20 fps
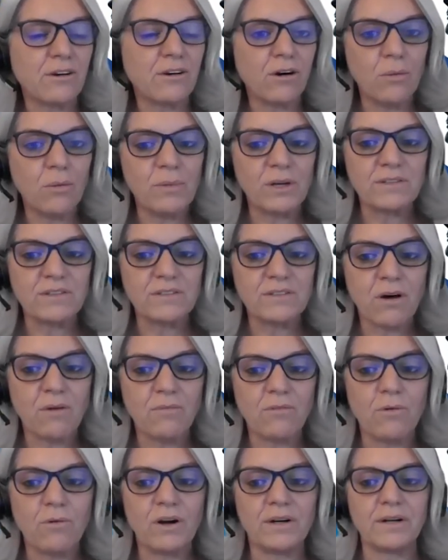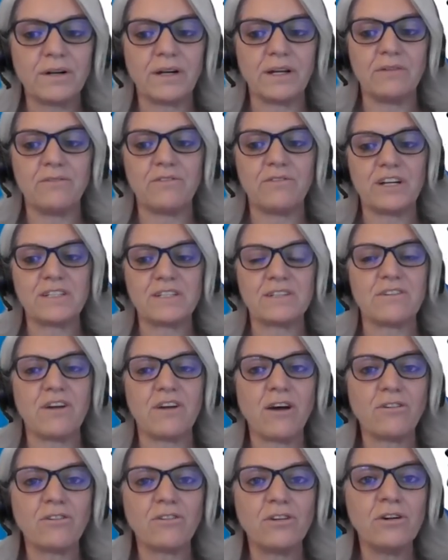common software
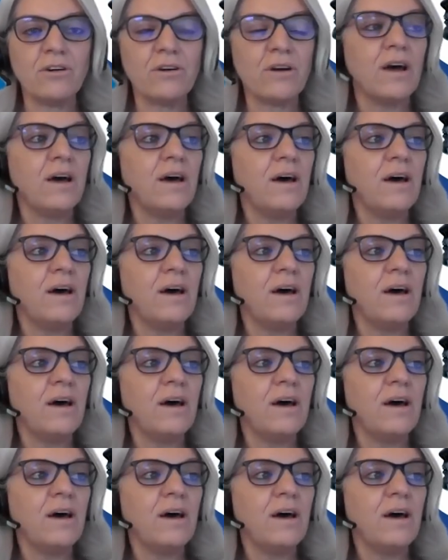infrastructure,